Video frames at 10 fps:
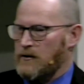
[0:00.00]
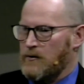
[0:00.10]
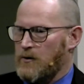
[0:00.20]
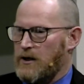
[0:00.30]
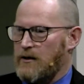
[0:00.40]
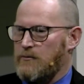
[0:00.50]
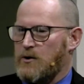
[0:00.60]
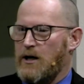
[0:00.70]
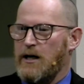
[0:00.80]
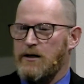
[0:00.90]
What I am
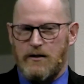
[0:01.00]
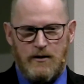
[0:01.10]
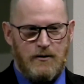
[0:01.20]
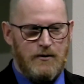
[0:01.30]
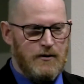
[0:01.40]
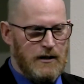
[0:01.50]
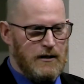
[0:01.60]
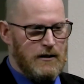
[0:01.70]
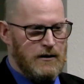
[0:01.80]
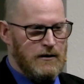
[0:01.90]
trying to do
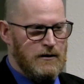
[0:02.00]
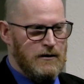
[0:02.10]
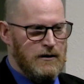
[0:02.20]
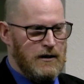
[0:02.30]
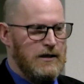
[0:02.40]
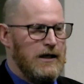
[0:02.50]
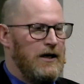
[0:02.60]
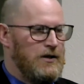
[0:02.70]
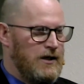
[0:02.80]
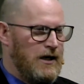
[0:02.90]
is
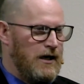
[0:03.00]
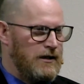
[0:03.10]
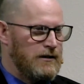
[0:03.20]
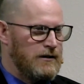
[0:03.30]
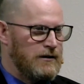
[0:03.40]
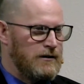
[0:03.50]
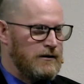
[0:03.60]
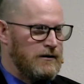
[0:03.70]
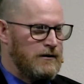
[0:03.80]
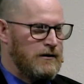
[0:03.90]
educate.
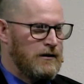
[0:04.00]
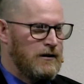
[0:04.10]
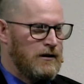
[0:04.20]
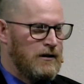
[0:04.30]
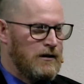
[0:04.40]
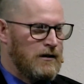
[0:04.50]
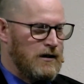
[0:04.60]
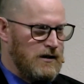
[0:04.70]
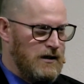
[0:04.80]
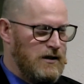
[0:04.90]

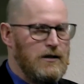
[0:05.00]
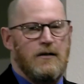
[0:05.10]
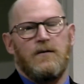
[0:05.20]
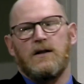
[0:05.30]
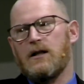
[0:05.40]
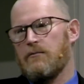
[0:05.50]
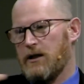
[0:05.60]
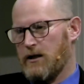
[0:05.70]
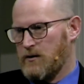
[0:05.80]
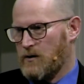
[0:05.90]
Because this stuff is coming
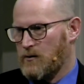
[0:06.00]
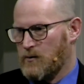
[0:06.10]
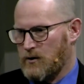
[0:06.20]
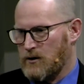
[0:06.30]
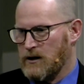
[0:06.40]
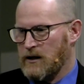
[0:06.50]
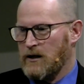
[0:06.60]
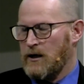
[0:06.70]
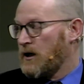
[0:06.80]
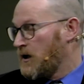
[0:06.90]
into our world.
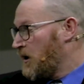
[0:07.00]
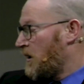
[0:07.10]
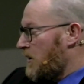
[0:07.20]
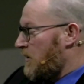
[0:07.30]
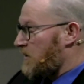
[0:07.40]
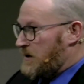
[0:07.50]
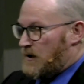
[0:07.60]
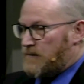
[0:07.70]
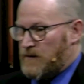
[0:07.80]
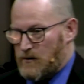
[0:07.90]
Your
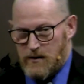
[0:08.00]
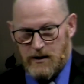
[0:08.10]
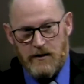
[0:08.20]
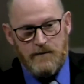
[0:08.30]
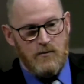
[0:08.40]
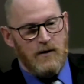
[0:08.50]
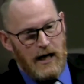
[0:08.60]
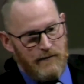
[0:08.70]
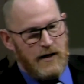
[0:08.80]
cell phones, if you have a